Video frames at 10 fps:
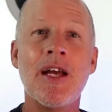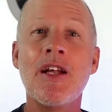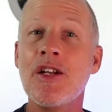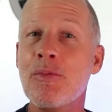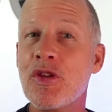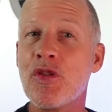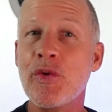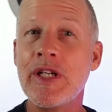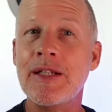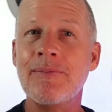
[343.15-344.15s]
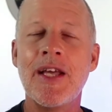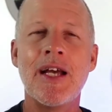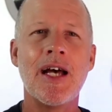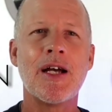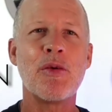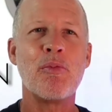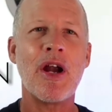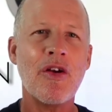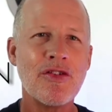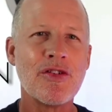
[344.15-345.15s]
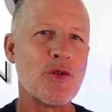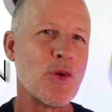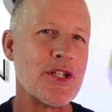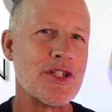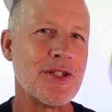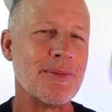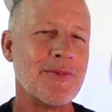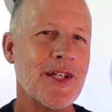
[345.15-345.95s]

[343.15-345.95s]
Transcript: Number 3, a comparison question.